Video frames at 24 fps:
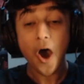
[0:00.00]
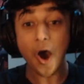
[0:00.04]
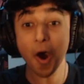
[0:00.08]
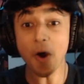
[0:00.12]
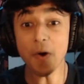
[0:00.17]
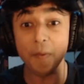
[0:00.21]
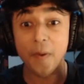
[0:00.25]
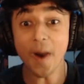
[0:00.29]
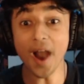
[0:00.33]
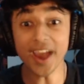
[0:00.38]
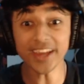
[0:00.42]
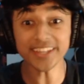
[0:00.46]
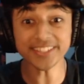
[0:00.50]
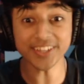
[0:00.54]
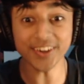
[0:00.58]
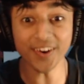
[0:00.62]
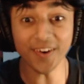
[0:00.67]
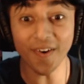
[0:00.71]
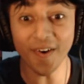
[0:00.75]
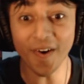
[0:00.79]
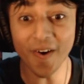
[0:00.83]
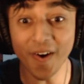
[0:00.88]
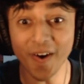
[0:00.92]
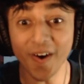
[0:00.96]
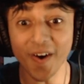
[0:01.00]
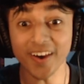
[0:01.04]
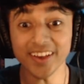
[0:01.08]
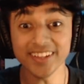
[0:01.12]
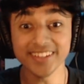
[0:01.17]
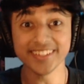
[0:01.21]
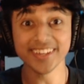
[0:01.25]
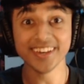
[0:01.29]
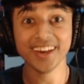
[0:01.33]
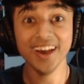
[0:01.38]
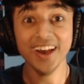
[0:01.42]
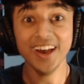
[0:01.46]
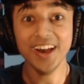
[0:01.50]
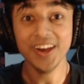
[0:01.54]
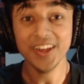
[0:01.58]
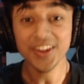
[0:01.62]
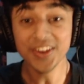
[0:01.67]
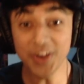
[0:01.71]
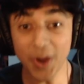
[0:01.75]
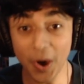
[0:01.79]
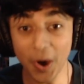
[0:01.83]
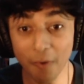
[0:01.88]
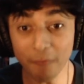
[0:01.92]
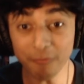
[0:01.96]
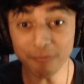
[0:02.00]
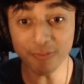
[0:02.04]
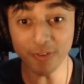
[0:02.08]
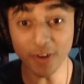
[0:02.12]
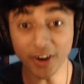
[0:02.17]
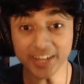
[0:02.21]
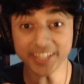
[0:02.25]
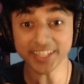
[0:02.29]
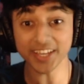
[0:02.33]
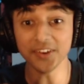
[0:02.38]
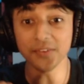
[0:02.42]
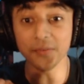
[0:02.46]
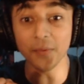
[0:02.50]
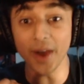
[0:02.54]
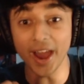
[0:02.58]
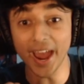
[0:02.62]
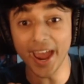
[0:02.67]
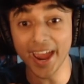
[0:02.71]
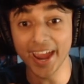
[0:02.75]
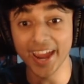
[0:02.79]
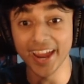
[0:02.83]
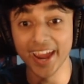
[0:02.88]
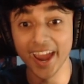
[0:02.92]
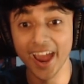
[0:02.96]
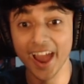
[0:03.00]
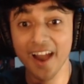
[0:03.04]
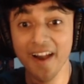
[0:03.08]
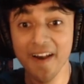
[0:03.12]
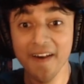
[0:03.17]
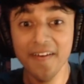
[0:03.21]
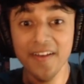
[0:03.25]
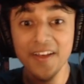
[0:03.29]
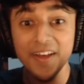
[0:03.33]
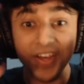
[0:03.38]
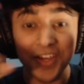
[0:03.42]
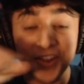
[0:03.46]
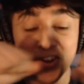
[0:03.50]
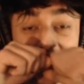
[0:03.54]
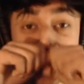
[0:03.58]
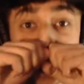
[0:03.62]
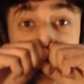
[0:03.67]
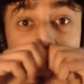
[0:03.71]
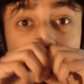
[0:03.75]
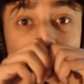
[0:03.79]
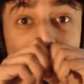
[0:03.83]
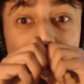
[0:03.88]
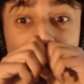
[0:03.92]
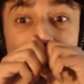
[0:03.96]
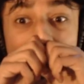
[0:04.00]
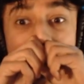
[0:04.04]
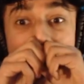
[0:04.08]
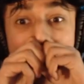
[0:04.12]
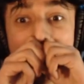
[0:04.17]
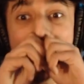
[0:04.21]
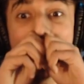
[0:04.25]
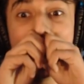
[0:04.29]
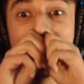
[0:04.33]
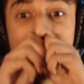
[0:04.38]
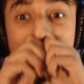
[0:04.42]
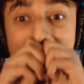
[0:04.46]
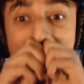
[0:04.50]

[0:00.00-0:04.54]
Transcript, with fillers: my god! No freaking way! No way!